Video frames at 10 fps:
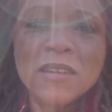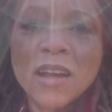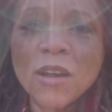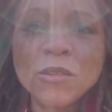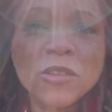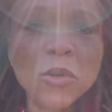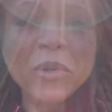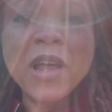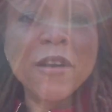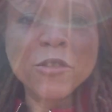I was
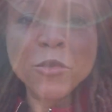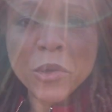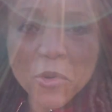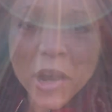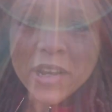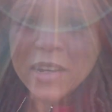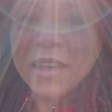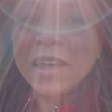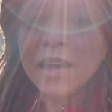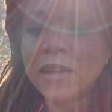going to have to rewrite it
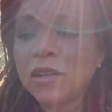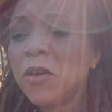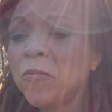again.